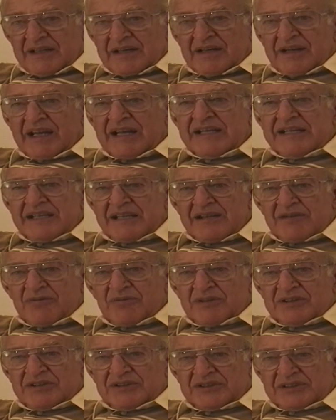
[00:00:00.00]
Leyte
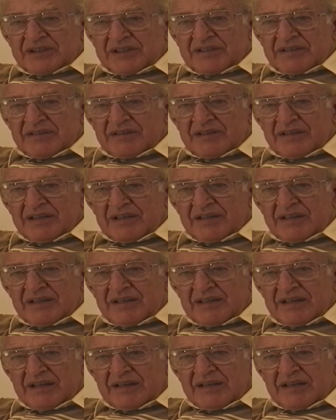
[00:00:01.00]
was
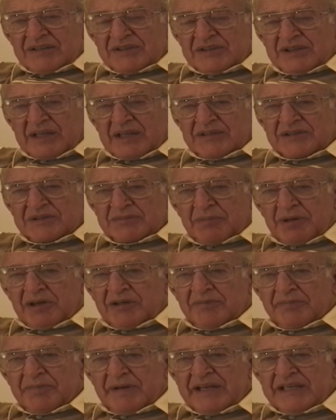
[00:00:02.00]
a
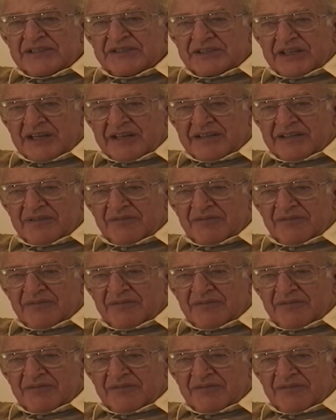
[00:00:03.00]
small base there,